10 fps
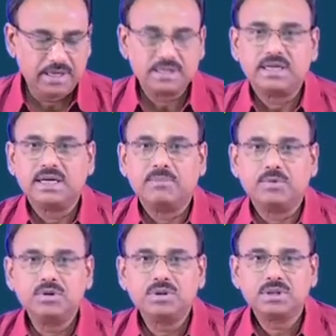descent
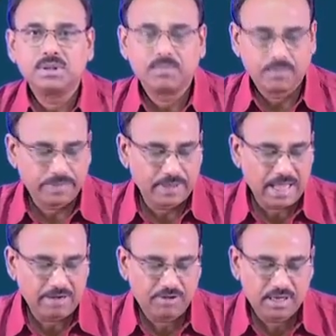approach, the
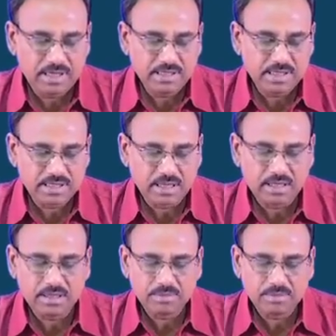advantages are